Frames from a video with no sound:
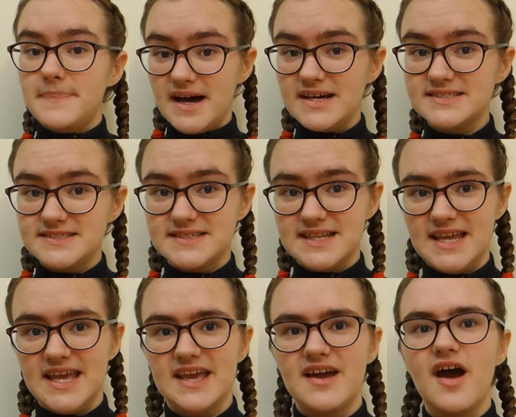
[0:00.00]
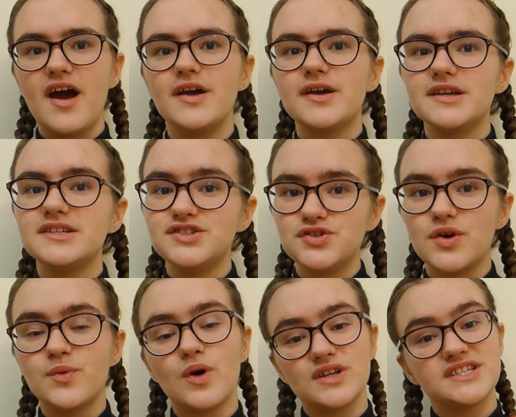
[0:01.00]
Personally, I
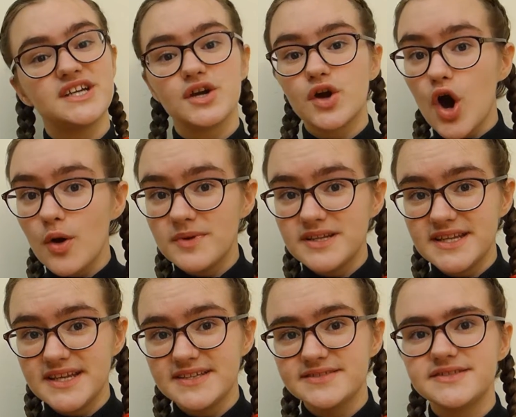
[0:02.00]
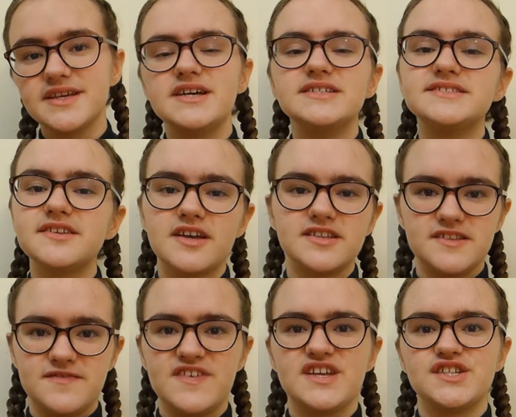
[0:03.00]
enjoy watching comedies,
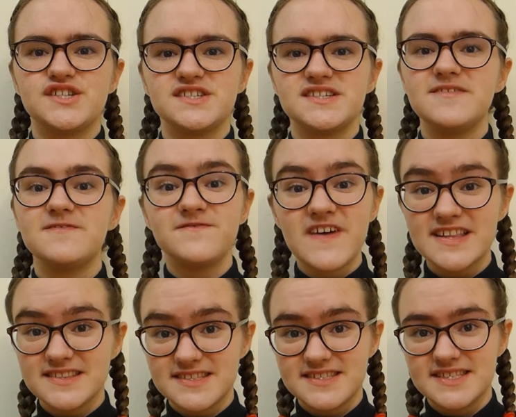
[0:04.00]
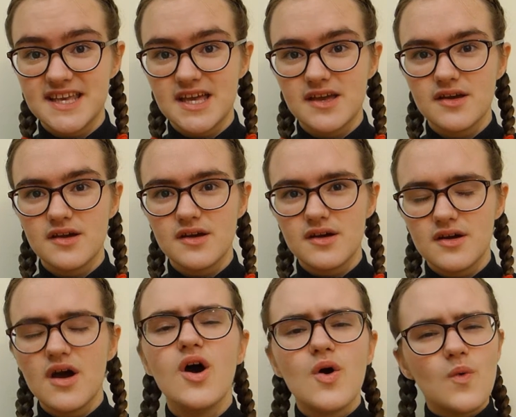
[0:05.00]
science fiction and fantasy.
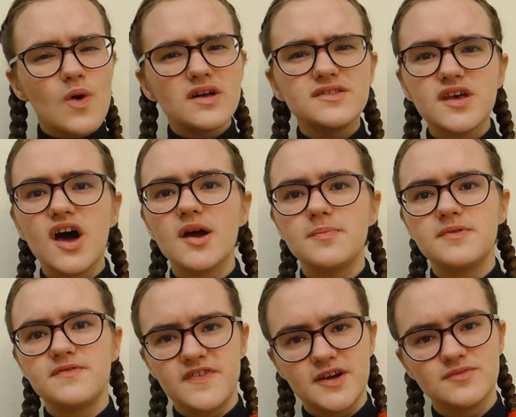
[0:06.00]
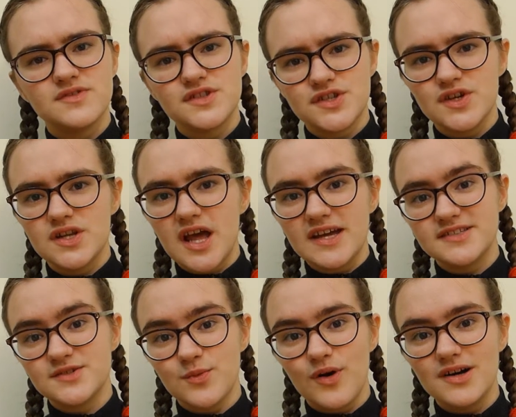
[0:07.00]
What type of films do you
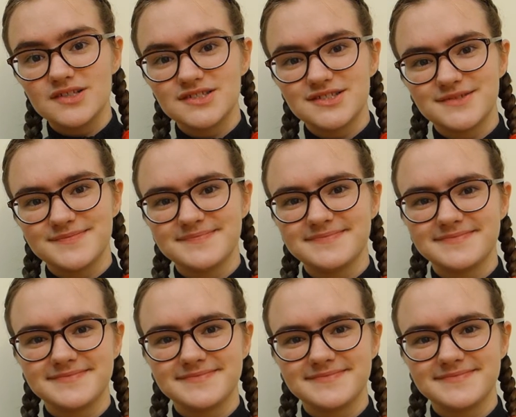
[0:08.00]
like to watch?